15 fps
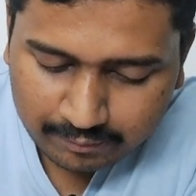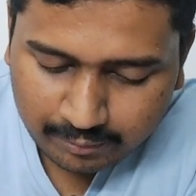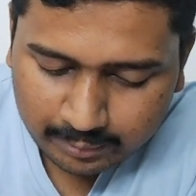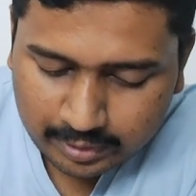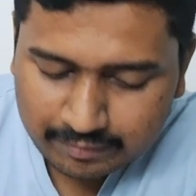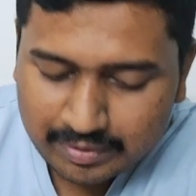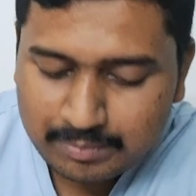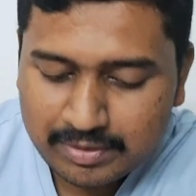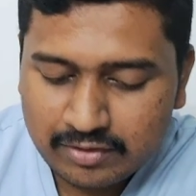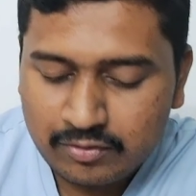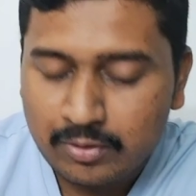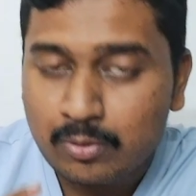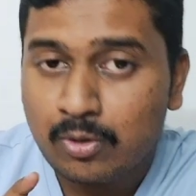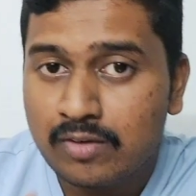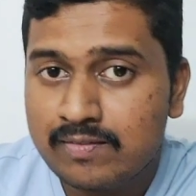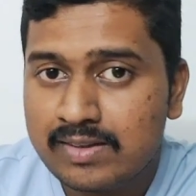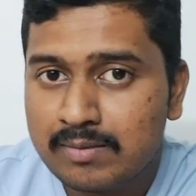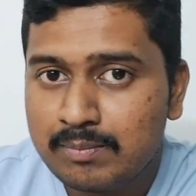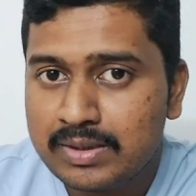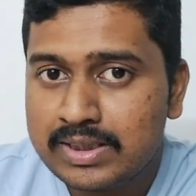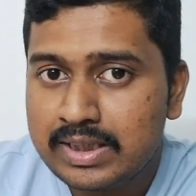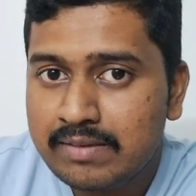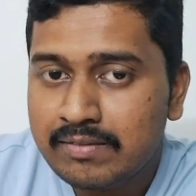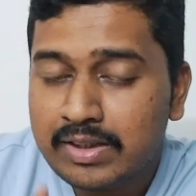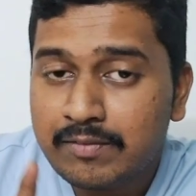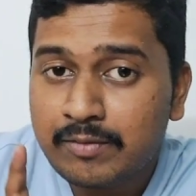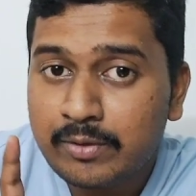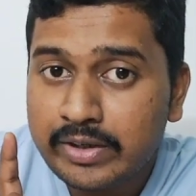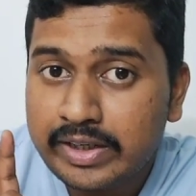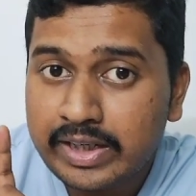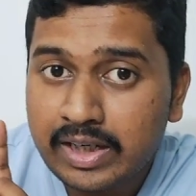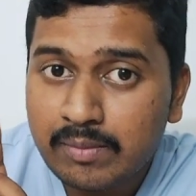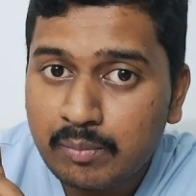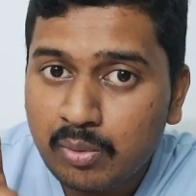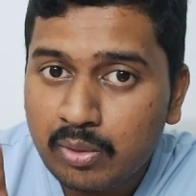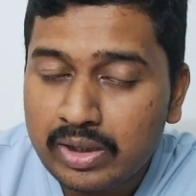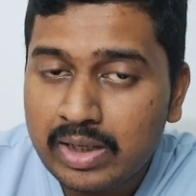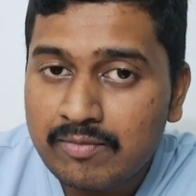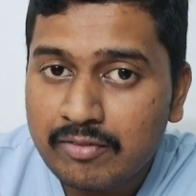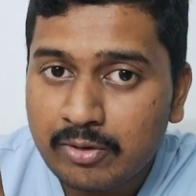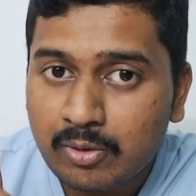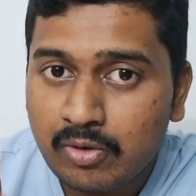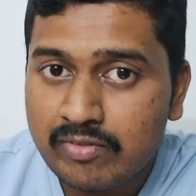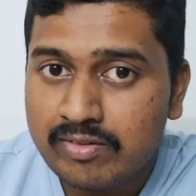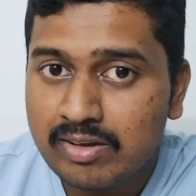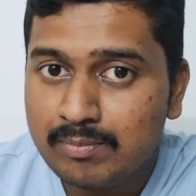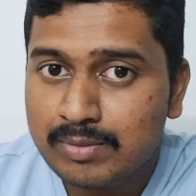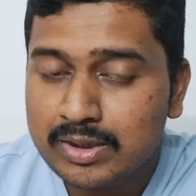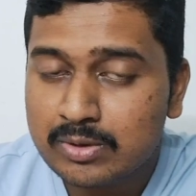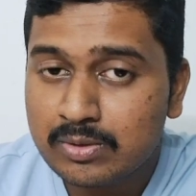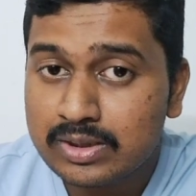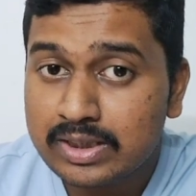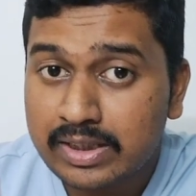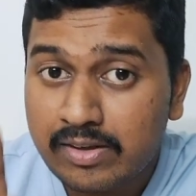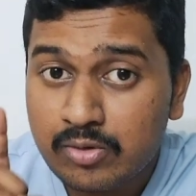45 minutes for concept based. Even if you dedicate more time for concept based question,